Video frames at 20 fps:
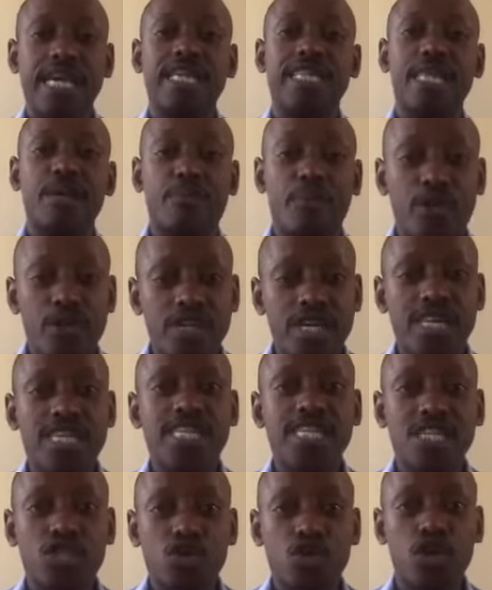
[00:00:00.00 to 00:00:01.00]
The
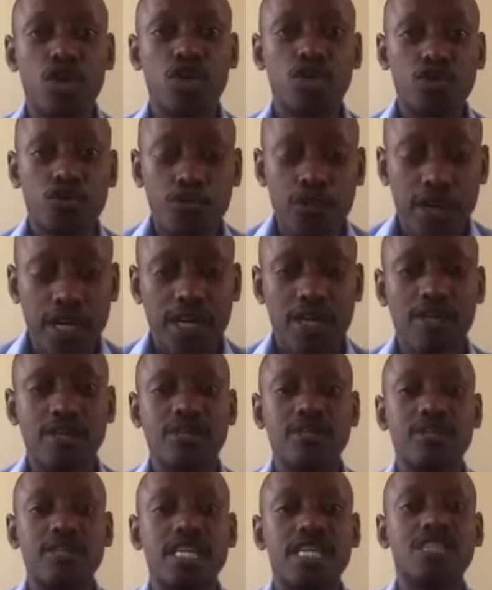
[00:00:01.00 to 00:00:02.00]
project is going to fail,
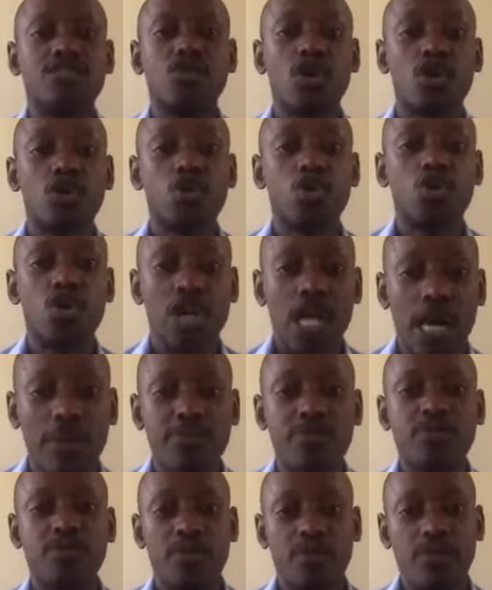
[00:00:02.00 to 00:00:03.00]
it's going to
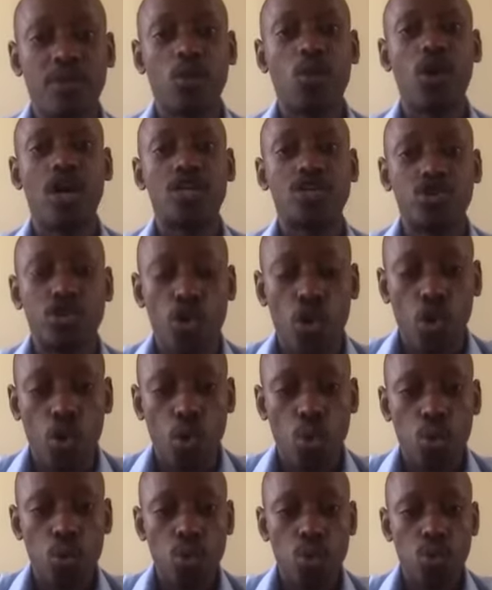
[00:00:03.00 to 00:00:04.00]
collapse from the word go.
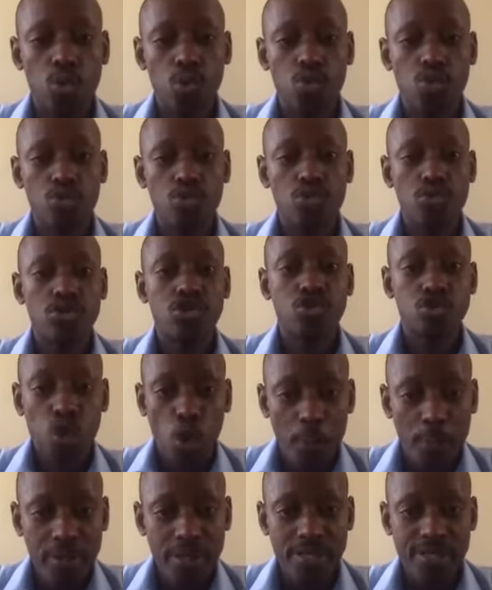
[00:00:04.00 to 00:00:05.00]

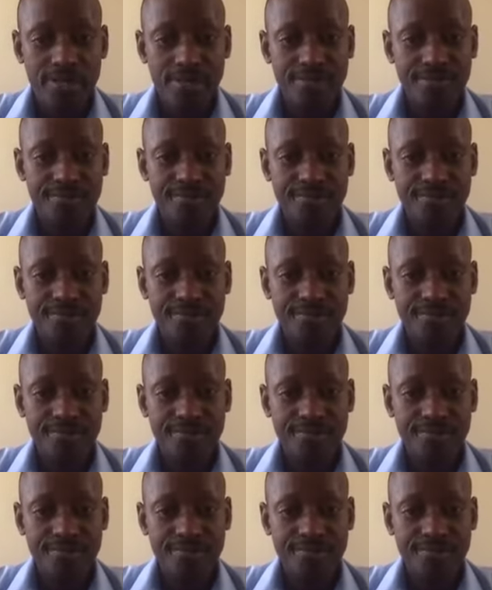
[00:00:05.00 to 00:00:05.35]
Stop it.